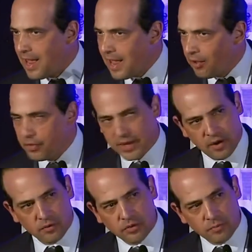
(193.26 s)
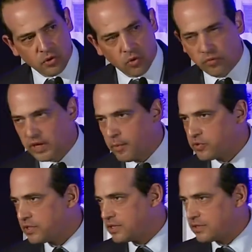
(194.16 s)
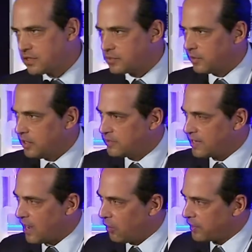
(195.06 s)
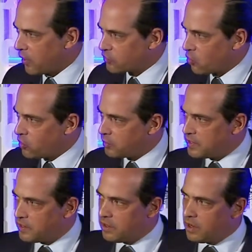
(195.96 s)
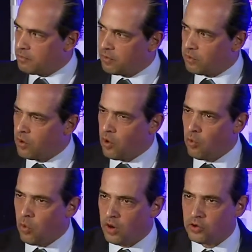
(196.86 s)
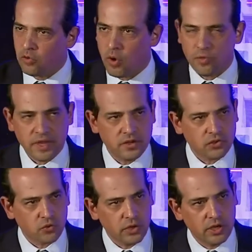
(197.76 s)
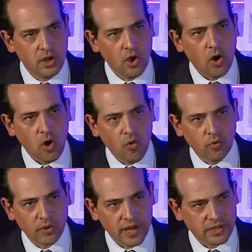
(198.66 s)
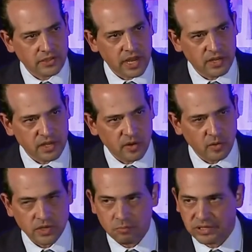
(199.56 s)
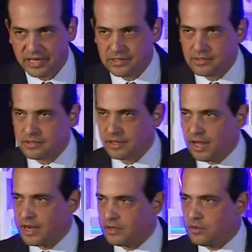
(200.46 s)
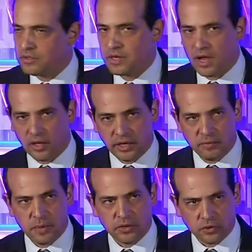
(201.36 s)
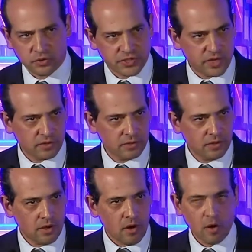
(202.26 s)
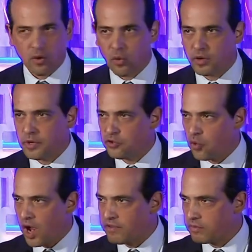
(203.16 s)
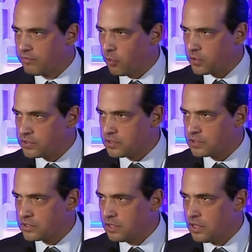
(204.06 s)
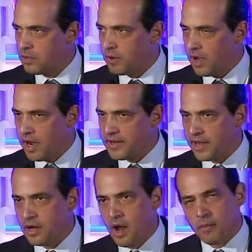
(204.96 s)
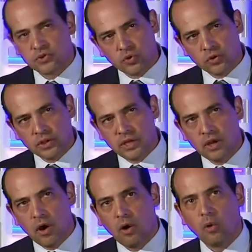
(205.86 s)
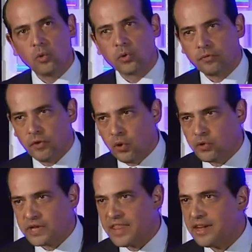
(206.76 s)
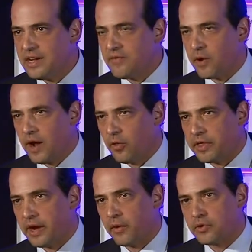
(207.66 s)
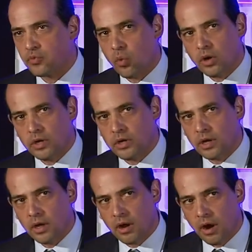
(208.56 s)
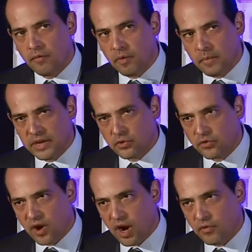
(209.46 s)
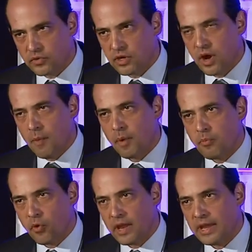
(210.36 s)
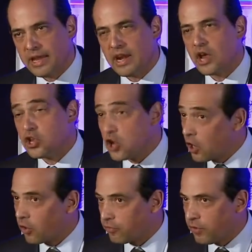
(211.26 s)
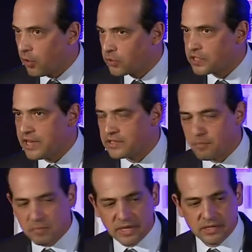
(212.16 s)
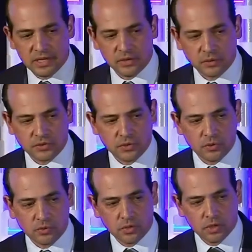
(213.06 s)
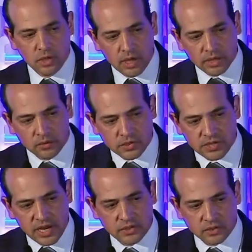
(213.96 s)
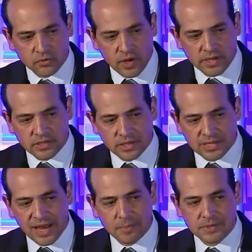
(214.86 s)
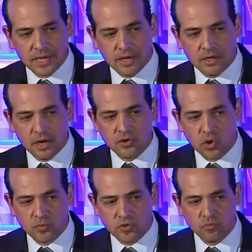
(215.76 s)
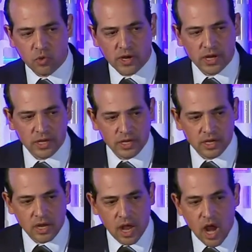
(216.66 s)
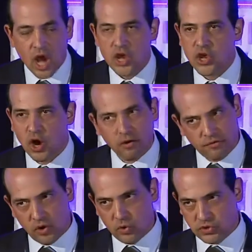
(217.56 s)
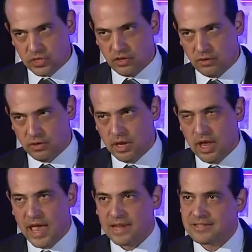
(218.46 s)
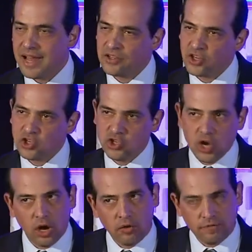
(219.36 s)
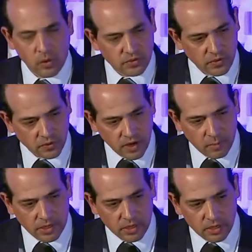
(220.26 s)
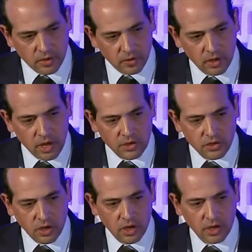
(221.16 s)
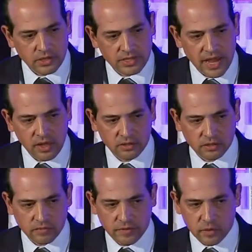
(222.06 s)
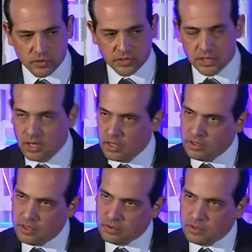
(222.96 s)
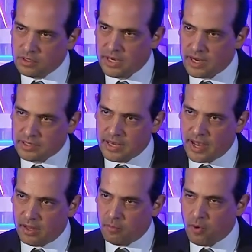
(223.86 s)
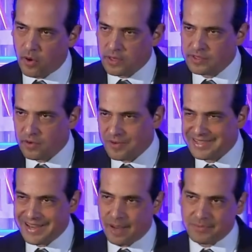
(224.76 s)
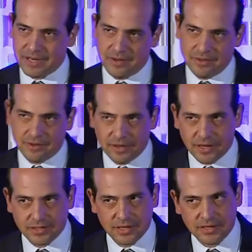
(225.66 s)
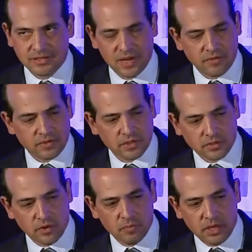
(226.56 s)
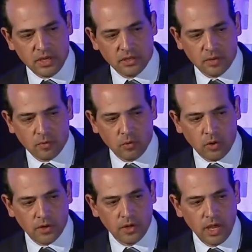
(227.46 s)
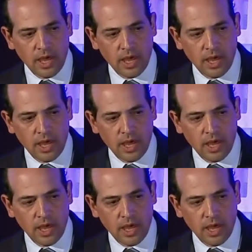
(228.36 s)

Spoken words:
Healthcare. The Bureau of Labor Statistics believes that healthcare is going to be the #1 growth industry over the next 10 years, and places like UCLA Medical Center are going to be driving forces behind that. But certainly older folks and the need for healthcare is one of the major drivers, but bringing in younger folks is a big deal too. And Los Angeles ranks in the top 10 in terms of bringing in young folks here. And it's not just young folks that are coming here, young, talented folks. These are the tech talent markets that are in the top 10 in the United States, San Francisco being #1.